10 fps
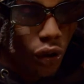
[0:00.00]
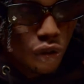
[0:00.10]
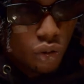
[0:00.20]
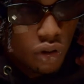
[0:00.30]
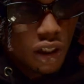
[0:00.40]

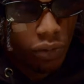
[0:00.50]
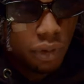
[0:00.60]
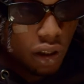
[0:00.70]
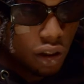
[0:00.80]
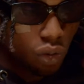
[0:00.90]
all those
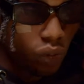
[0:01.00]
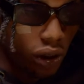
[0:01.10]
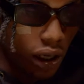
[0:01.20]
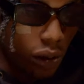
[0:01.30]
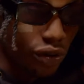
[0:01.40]
experiences
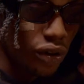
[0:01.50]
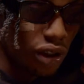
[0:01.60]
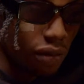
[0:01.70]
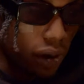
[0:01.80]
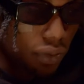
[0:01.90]
where I was
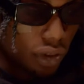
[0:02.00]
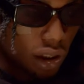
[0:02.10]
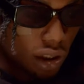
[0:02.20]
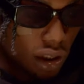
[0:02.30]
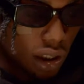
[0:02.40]
just in my
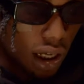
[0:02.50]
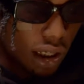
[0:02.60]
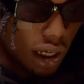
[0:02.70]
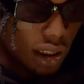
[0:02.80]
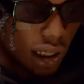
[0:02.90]
feelings that
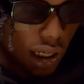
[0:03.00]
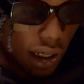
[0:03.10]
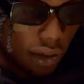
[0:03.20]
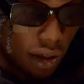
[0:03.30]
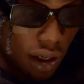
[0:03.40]
night, and
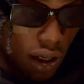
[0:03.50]
I